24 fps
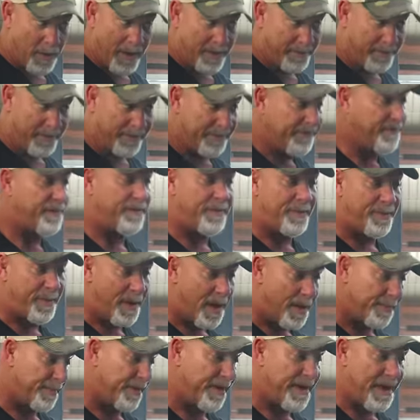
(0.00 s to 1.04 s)
like this that are
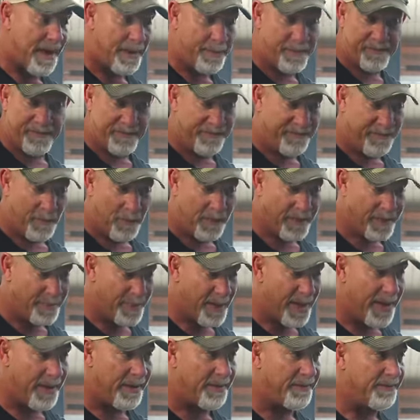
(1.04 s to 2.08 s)
probably an average of 40
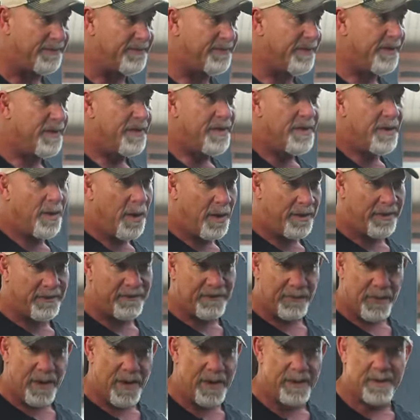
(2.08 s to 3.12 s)
pounds. On a
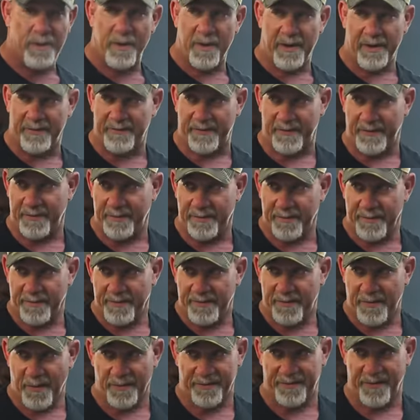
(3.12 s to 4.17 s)
truck, what is it?
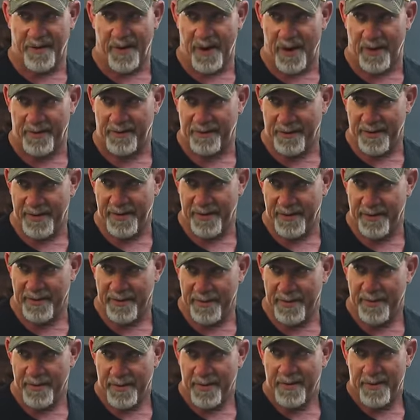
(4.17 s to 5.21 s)
Close to 100?
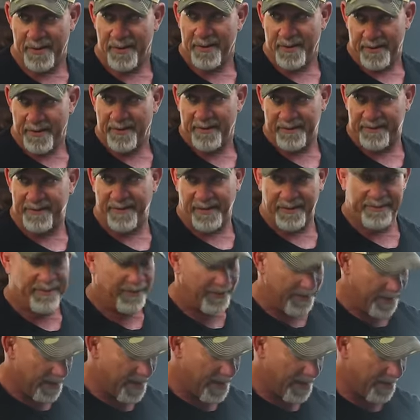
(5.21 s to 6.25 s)
60 to 80.
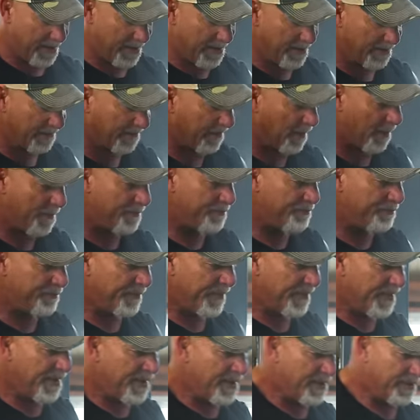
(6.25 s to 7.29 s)
60 to 80. So
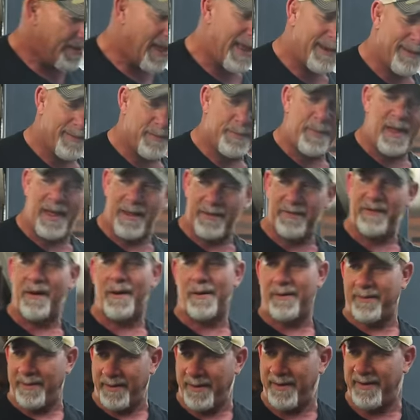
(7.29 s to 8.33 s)
not everybody's
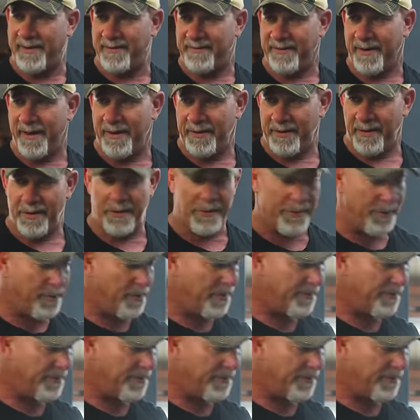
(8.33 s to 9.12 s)
Hercules like you.